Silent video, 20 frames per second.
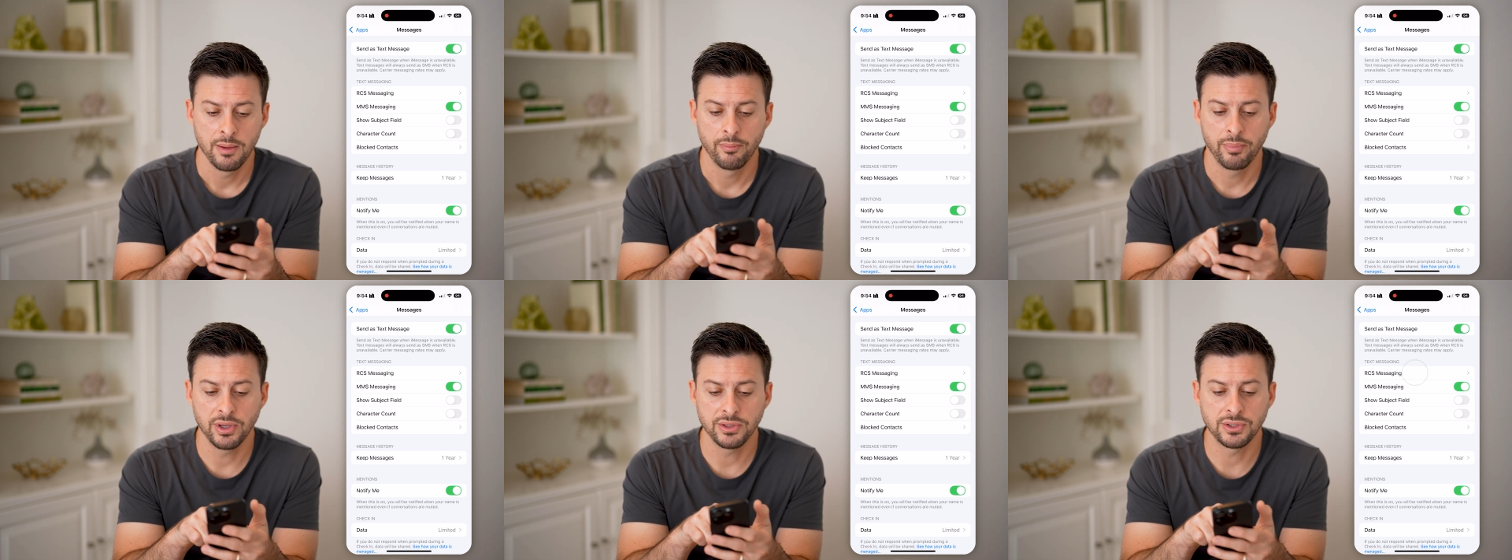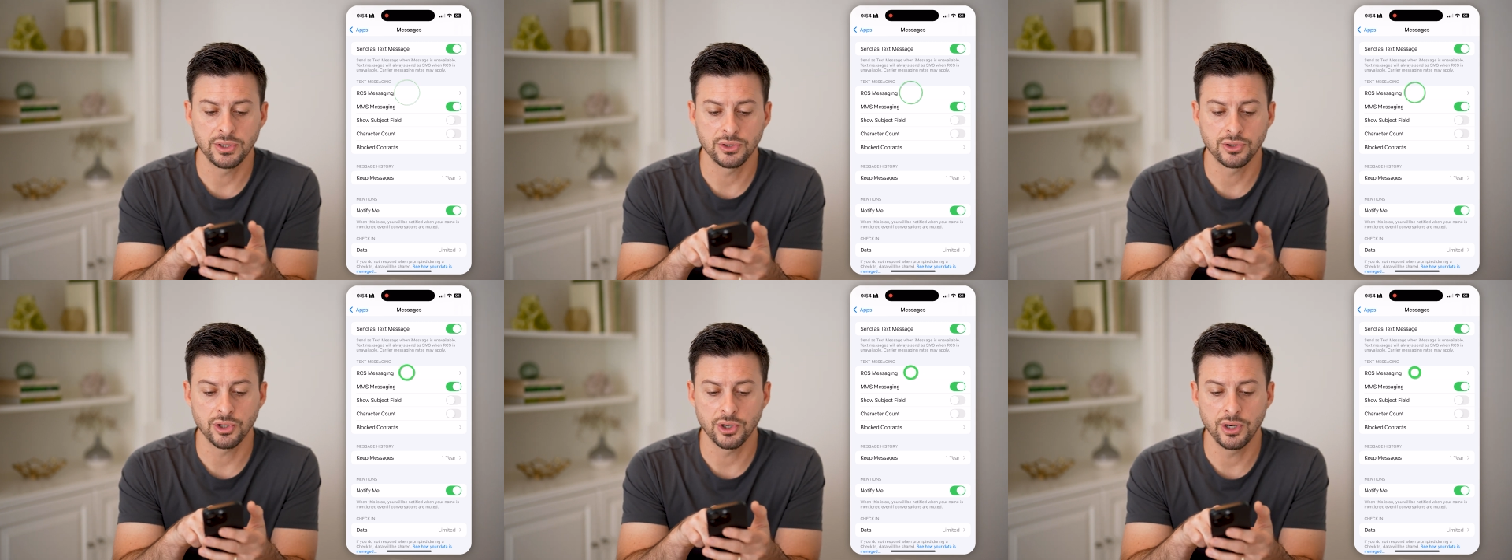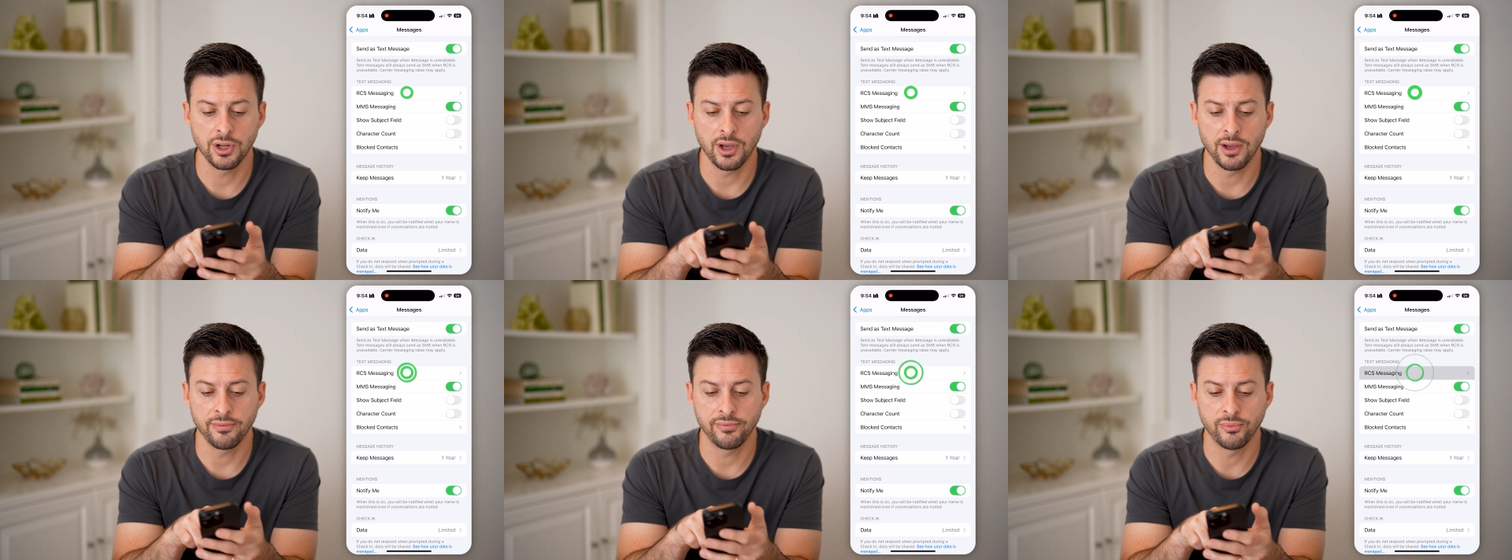But to
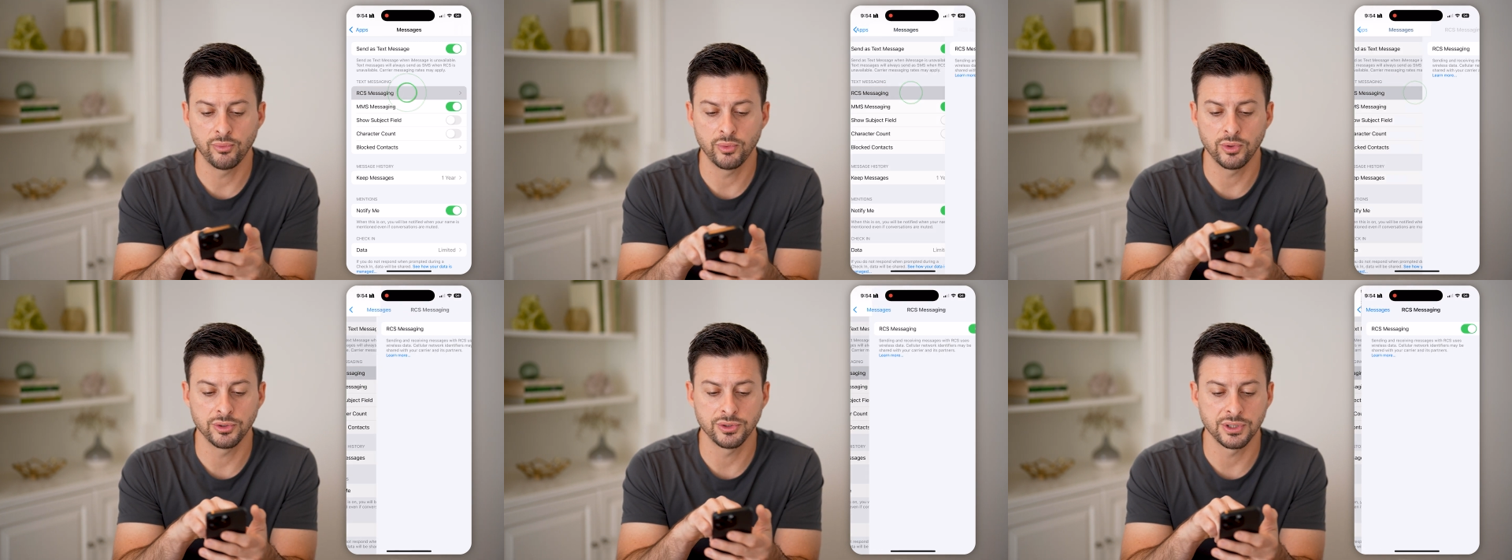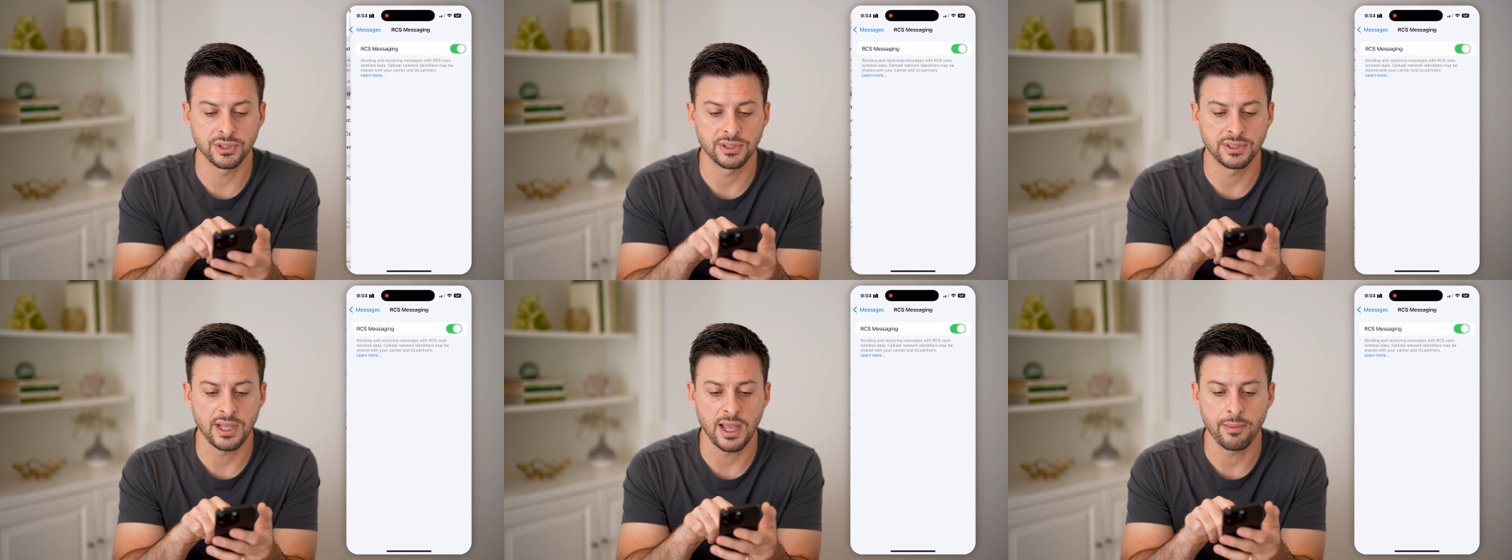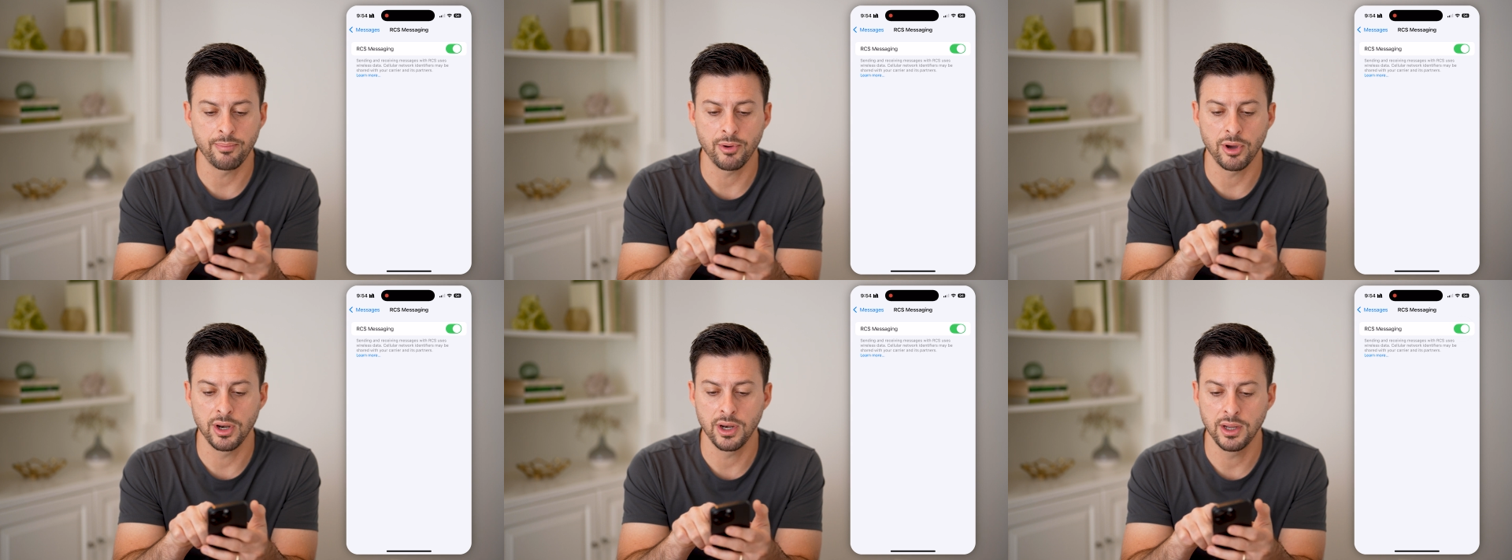turn it off, we'll just
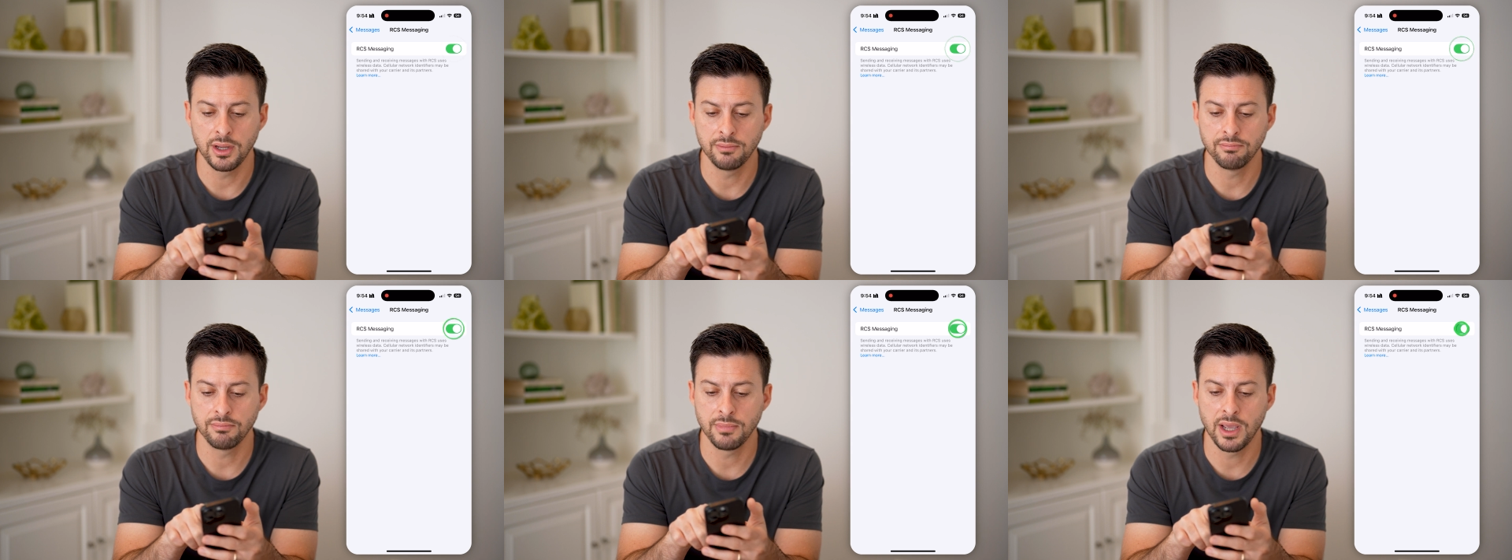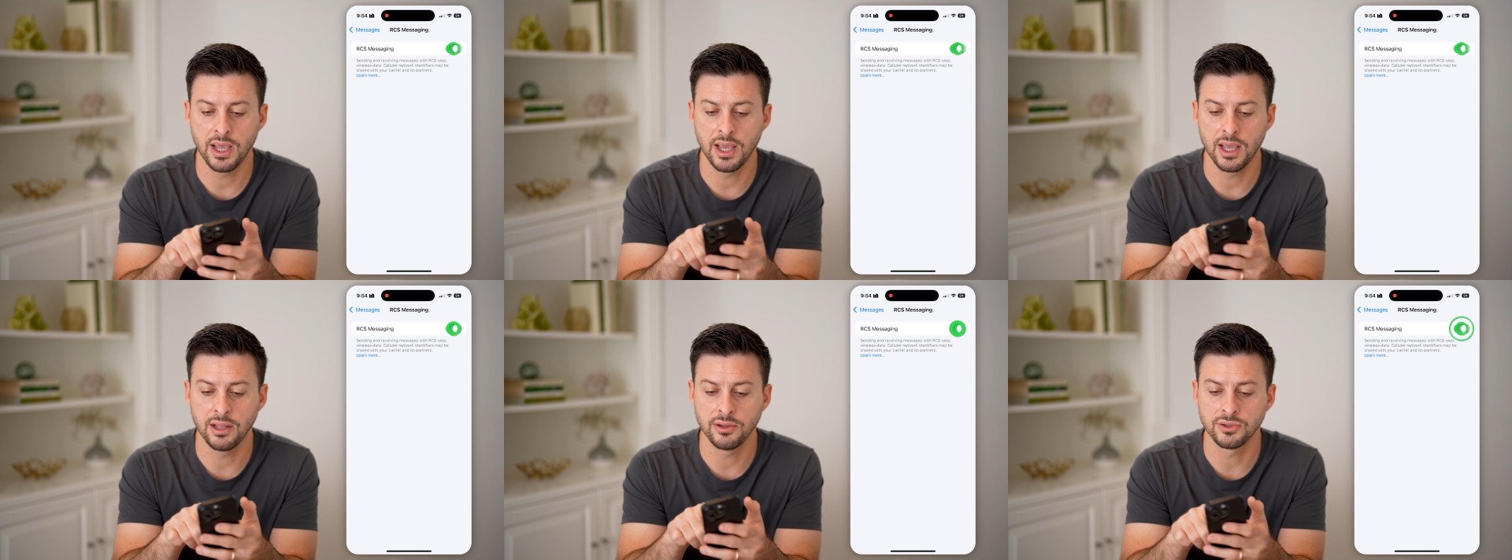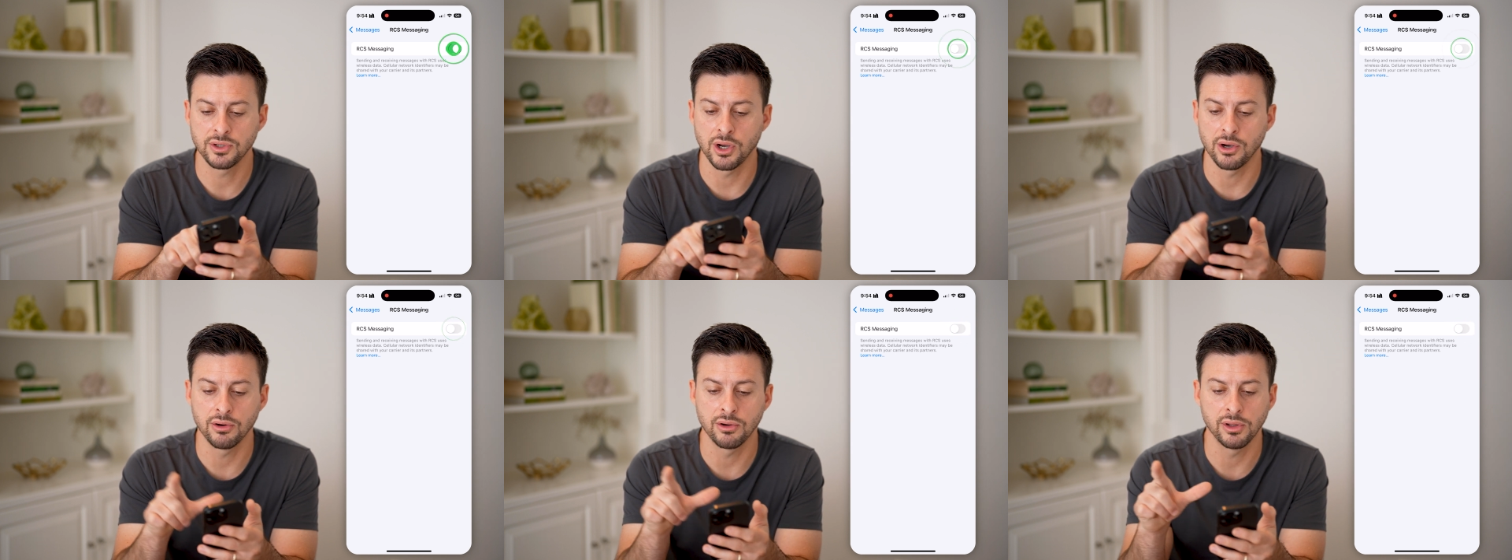tap on it and
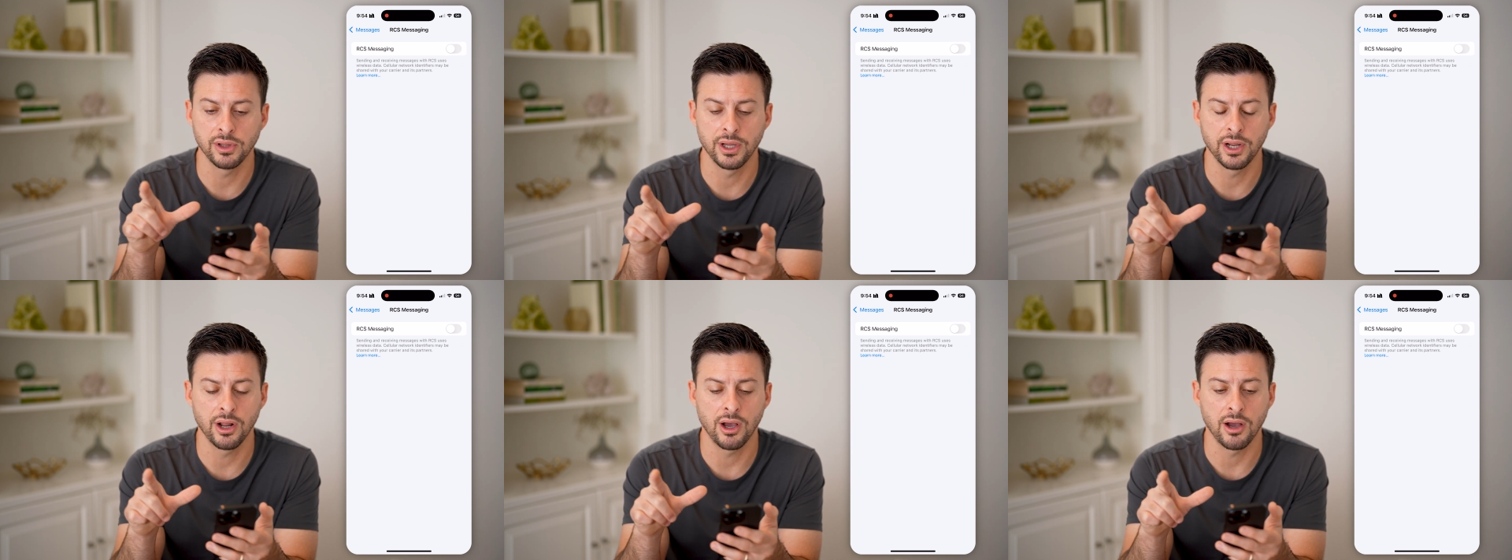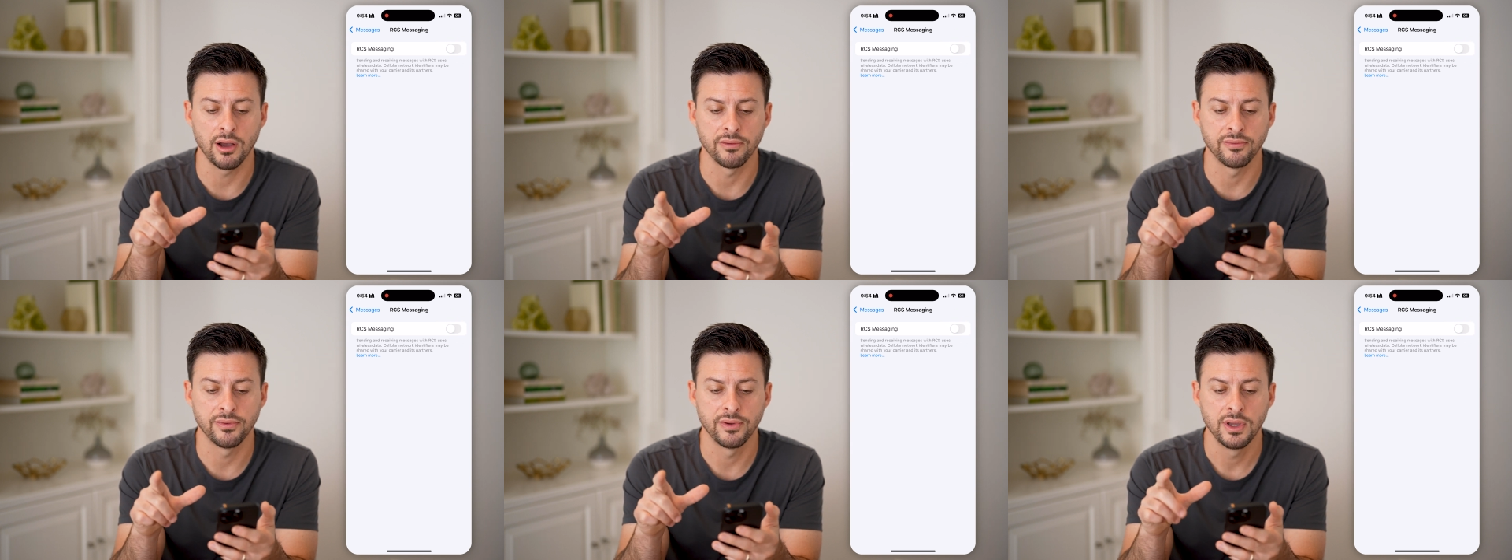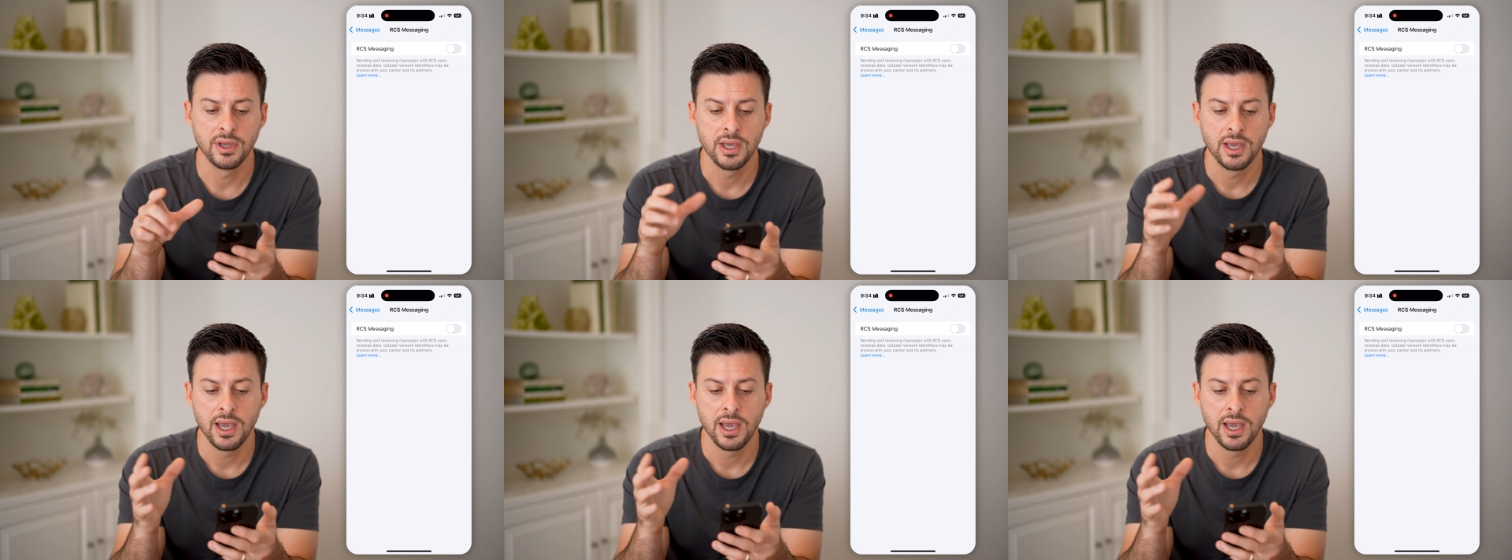toggle it off.